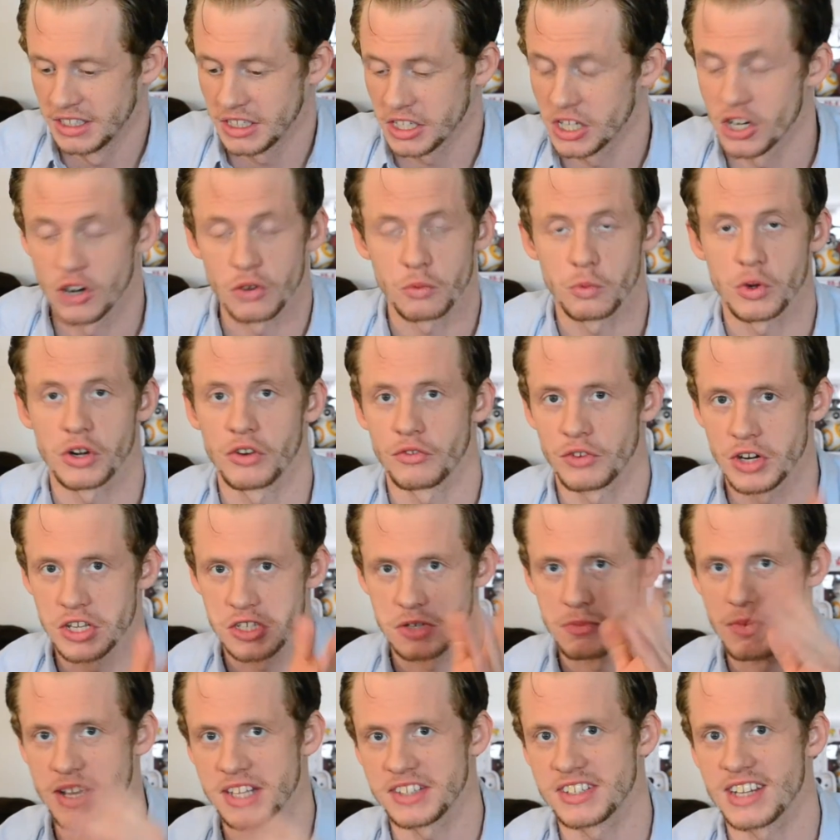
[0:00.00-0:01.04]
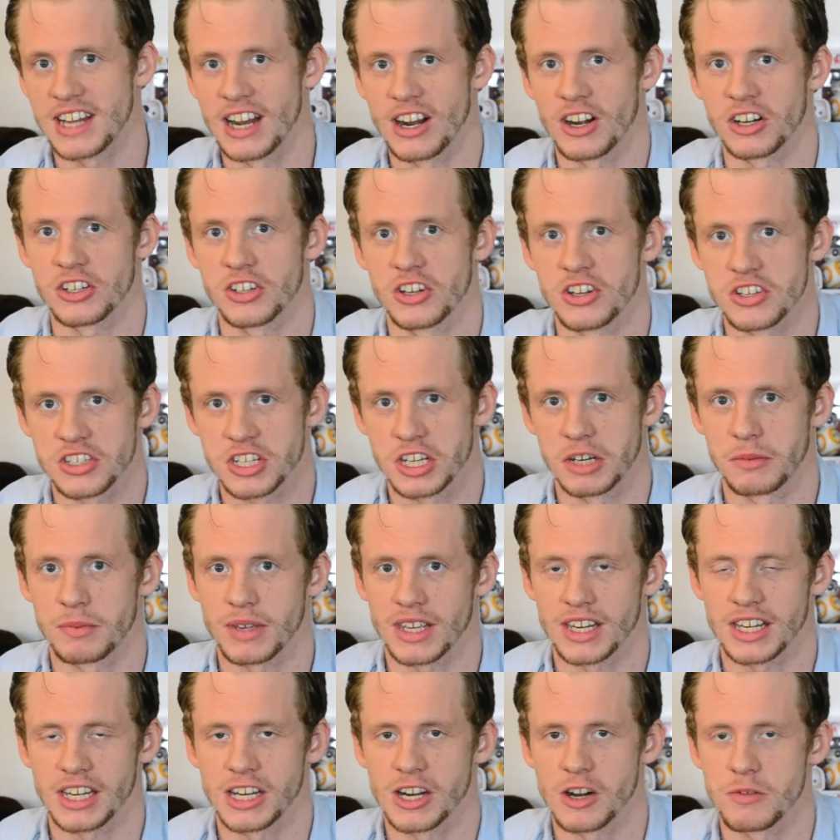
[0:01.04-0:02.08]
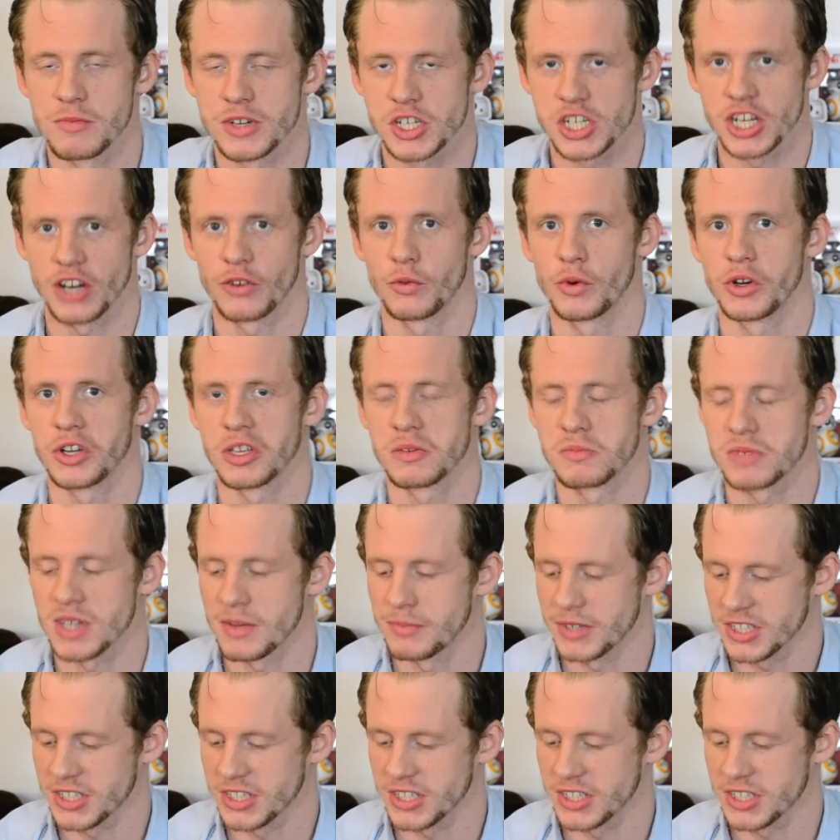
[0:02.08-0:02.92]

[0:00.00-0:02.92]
you know, what Riz Ahmed's character is going to be in here. Michelle Williams.